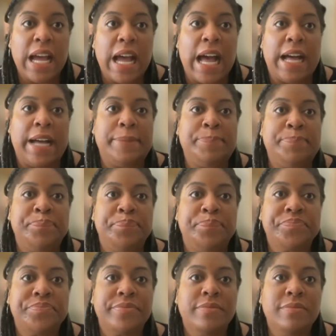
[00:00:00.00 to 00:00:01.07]
um,
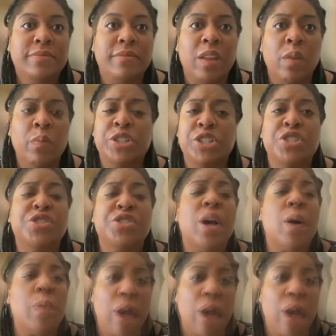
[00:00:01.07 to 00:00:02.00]
which is so